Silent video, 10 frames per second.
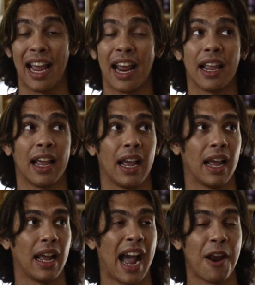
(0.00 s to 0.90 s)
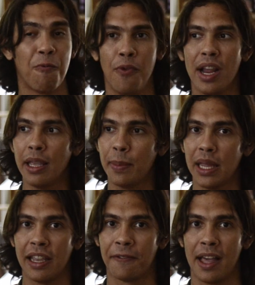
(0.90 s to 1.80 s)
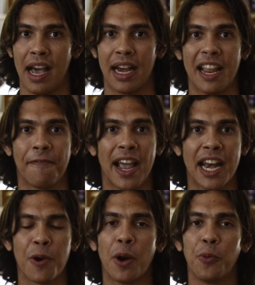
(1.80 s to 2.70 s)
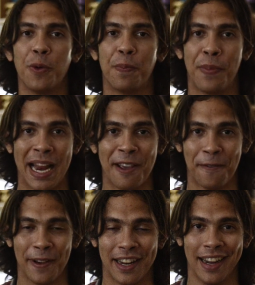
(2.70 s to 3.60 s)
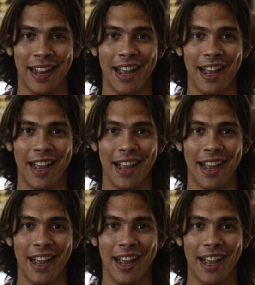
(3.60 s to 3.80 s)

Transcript: And I really believe that if anyone would benefit